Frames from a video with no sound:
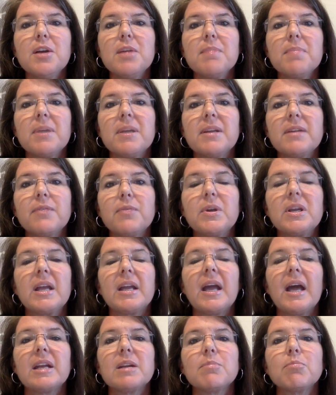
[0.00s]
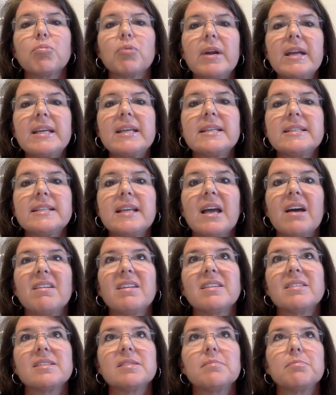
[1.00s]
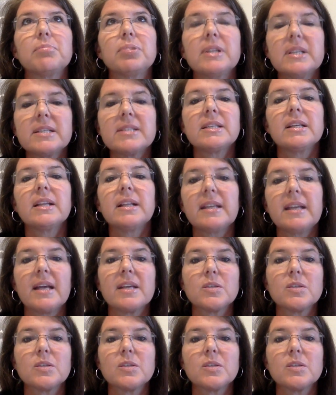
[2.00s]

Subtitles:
But if we can kind of break it down as simplistically